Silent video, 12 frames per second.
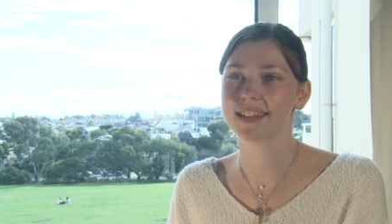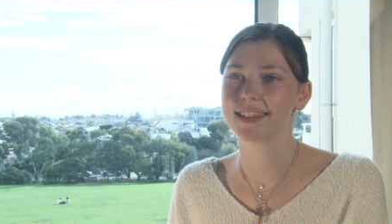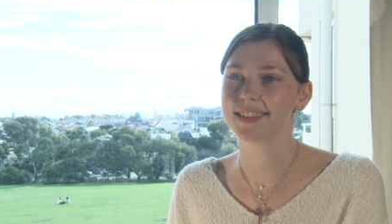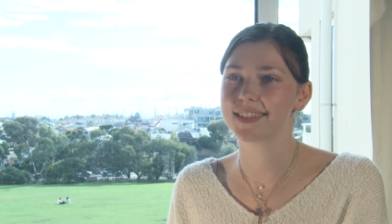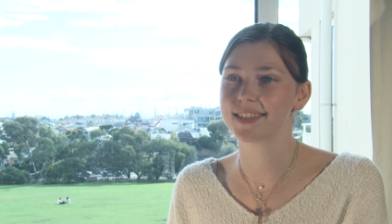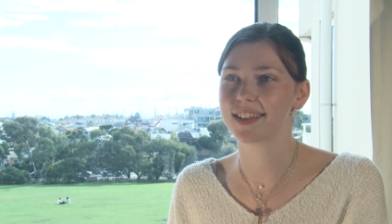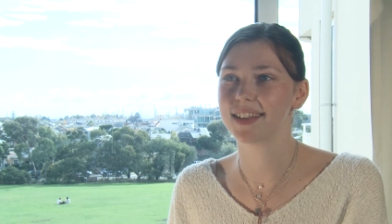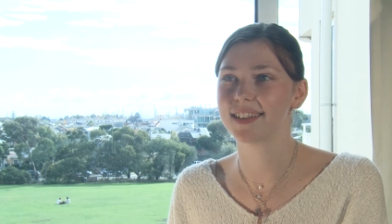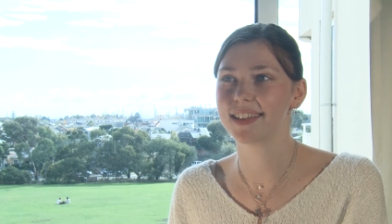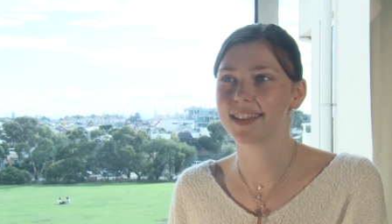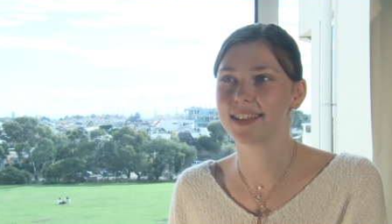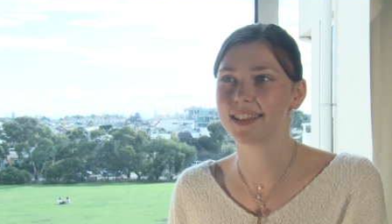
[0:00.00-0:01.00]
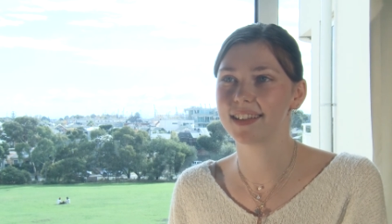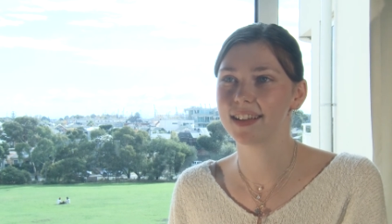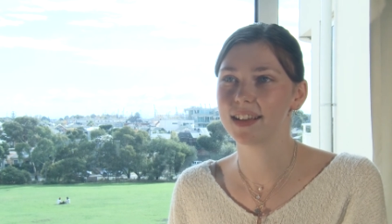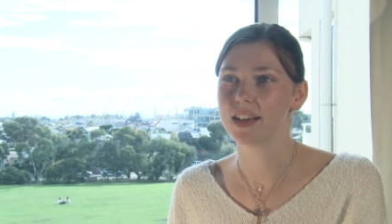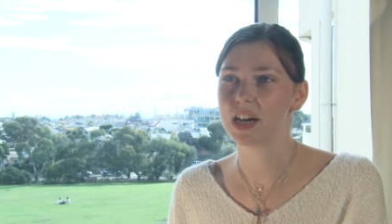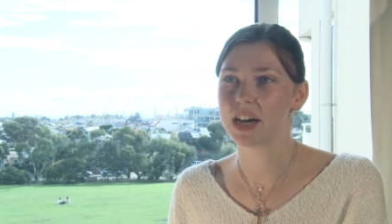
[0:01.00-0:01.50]
but then I decided
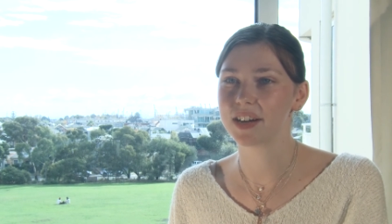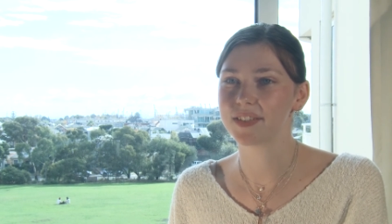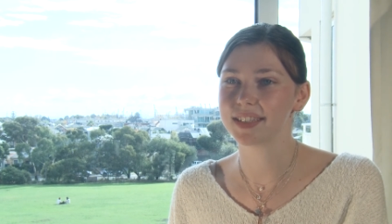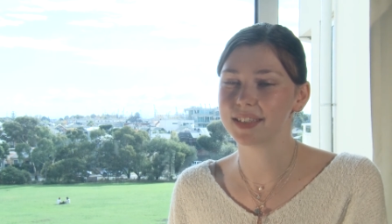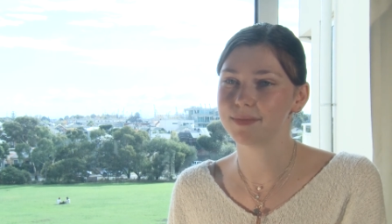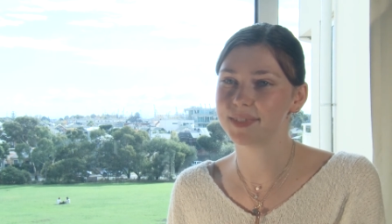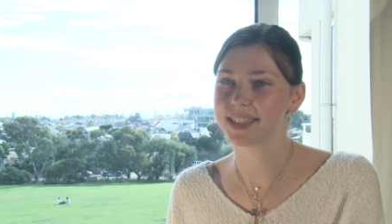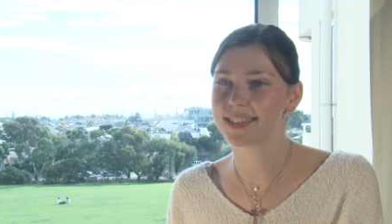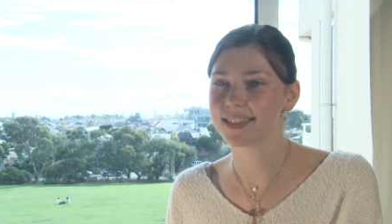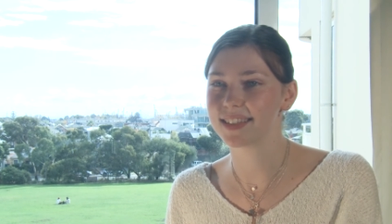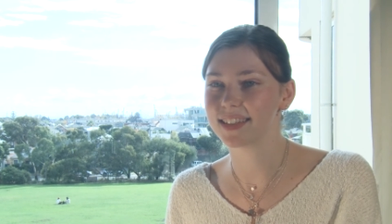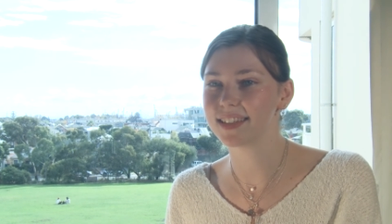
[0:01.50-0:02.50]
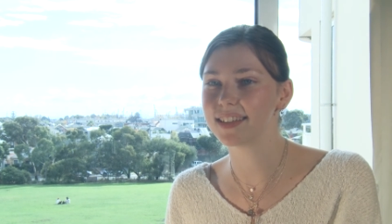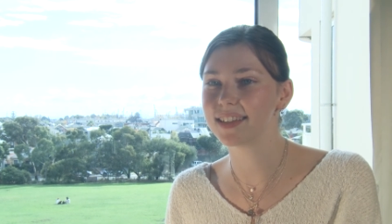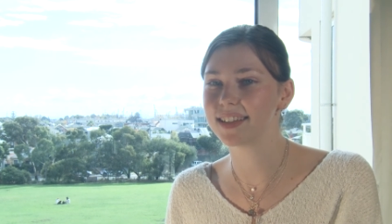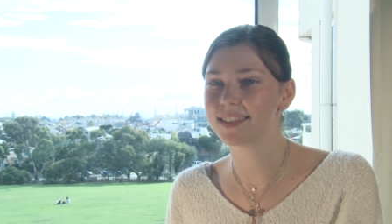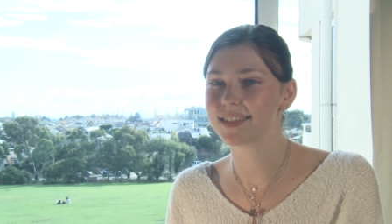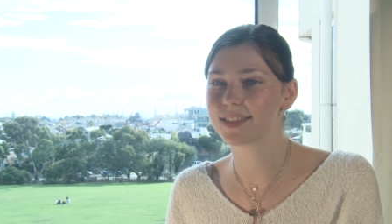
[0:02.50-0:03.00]
that I really missed
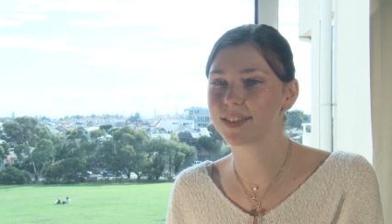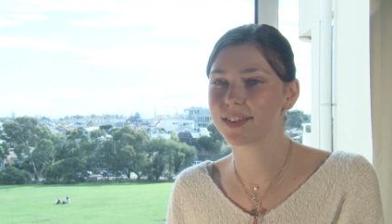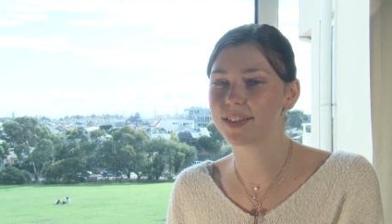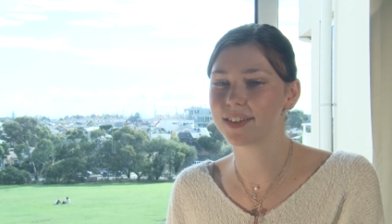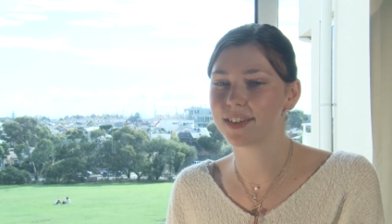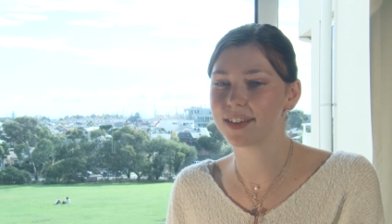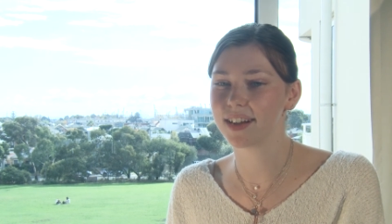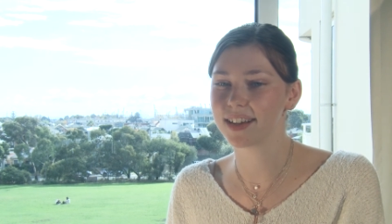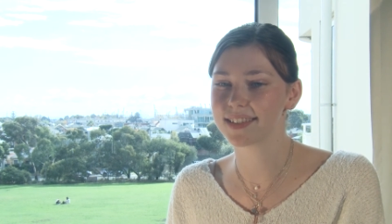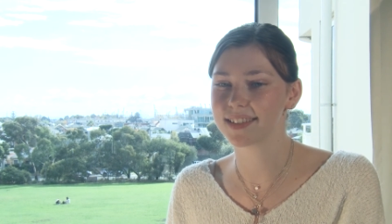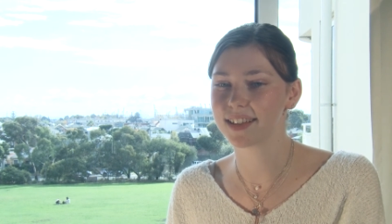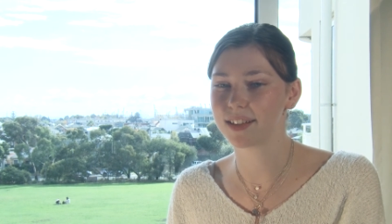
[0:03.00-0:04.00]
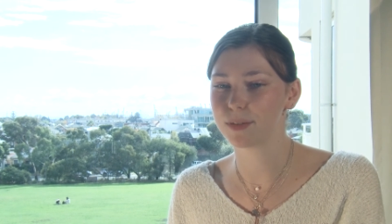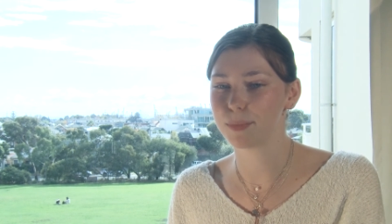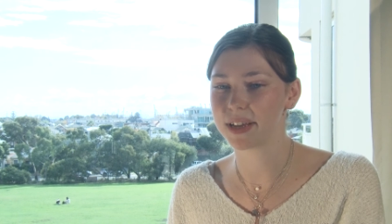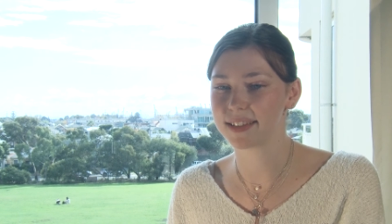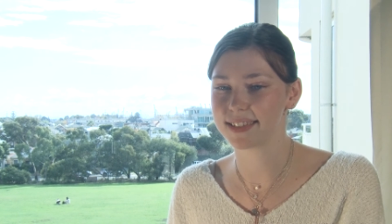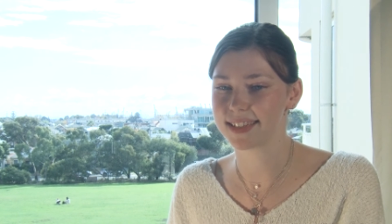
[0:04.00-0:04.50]
it, and so I
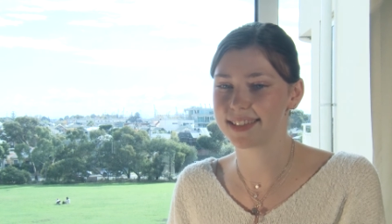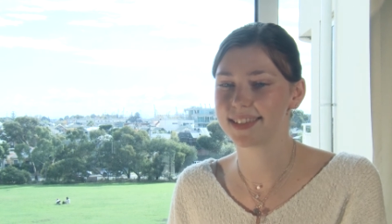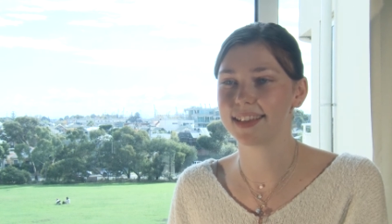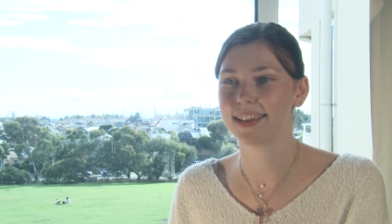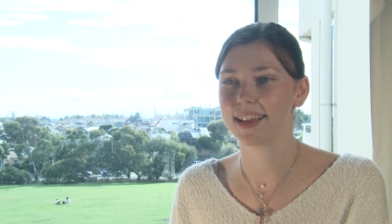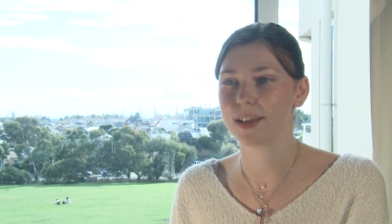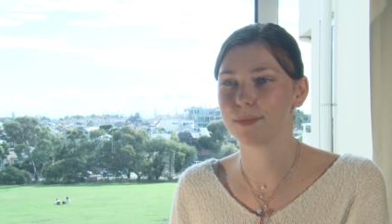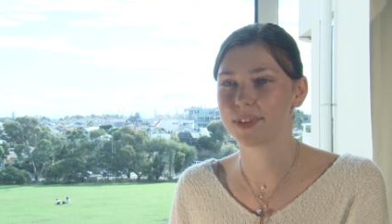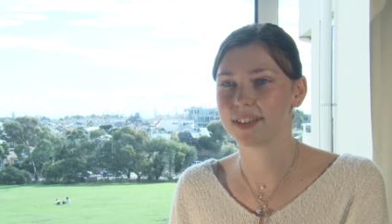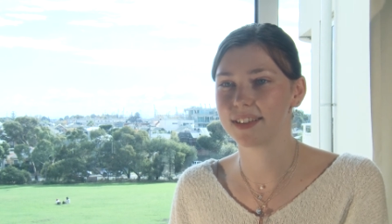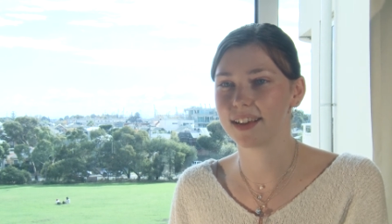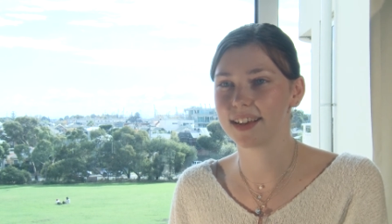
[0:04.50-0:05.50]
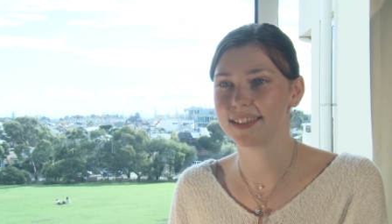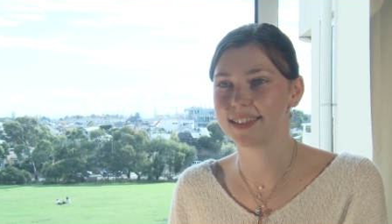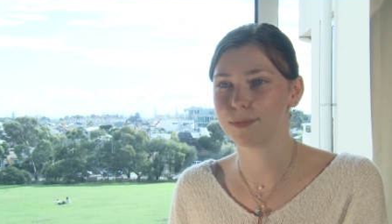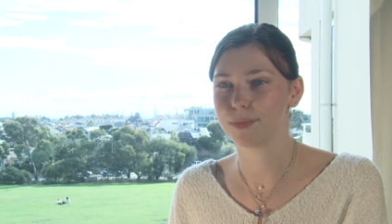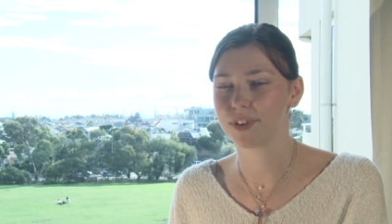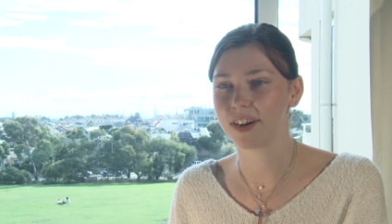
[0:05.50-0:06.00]
started back dancing again, but
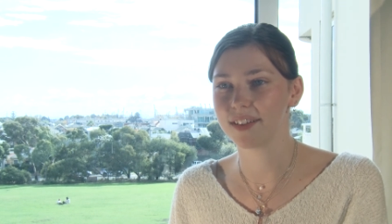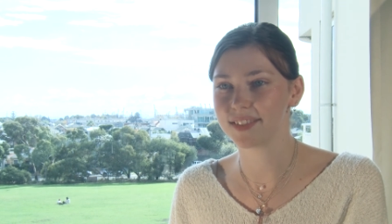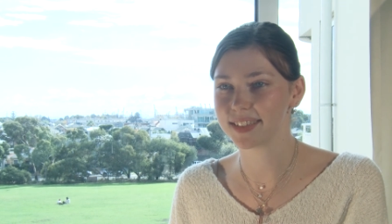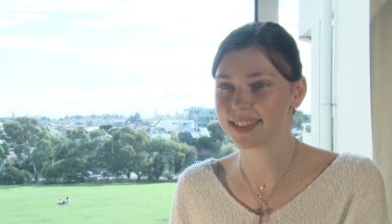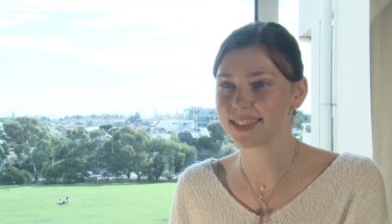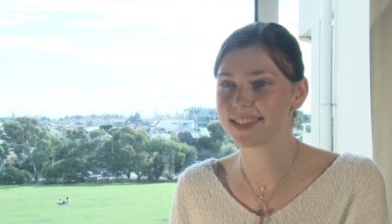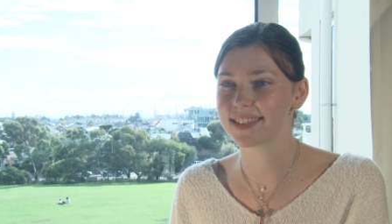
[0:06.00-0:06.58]
I did private